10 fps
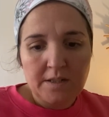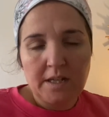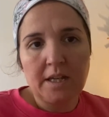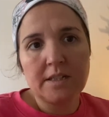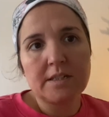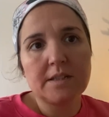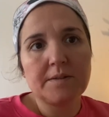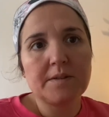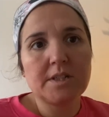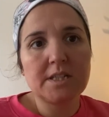And
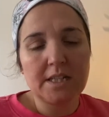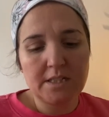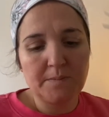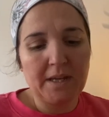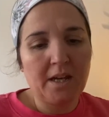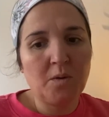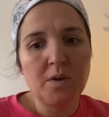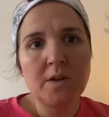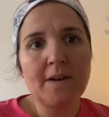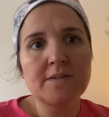she said to me, how were
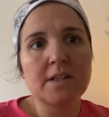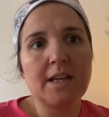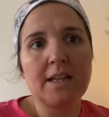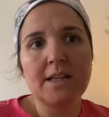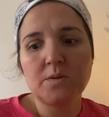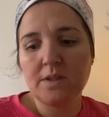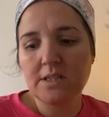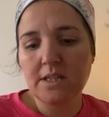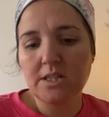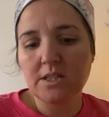you after like last
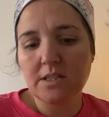week's session?